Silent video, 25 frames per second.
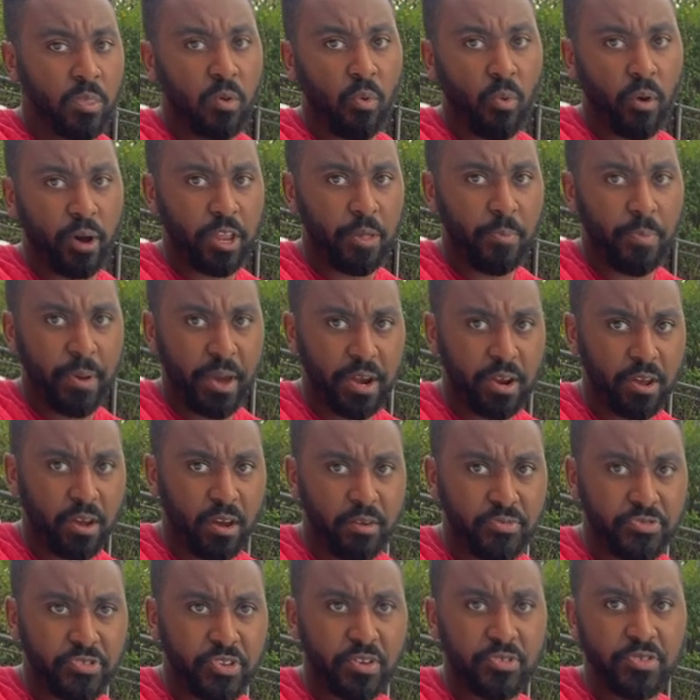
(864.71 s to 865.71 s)
one of the petty
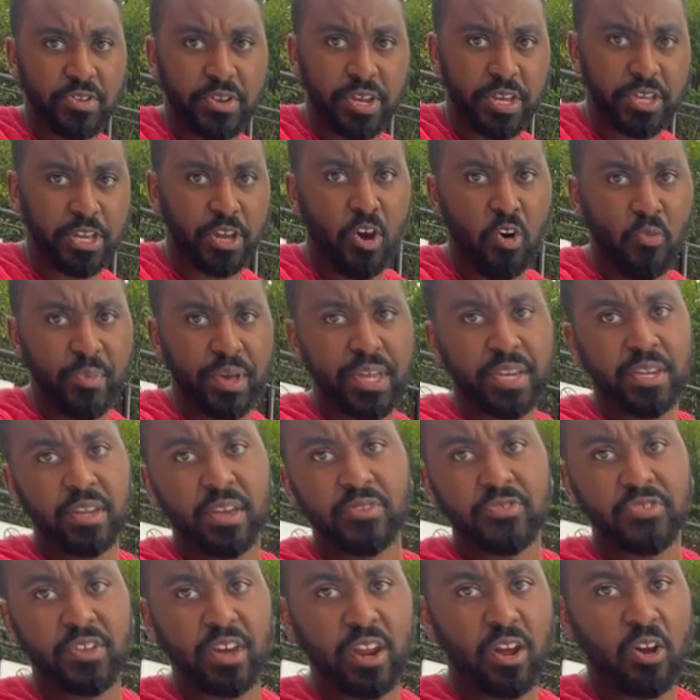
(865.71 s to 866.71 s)
officers and the yeoman
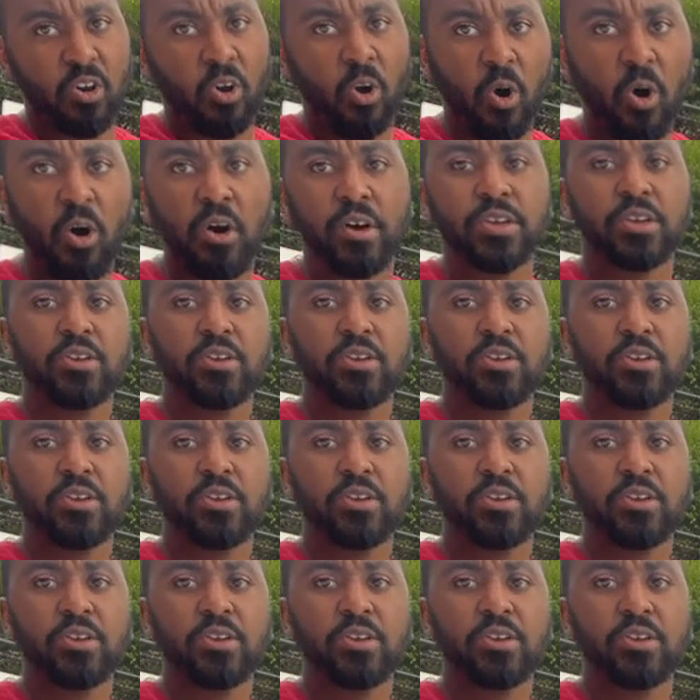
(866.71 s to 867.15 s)
is gonna call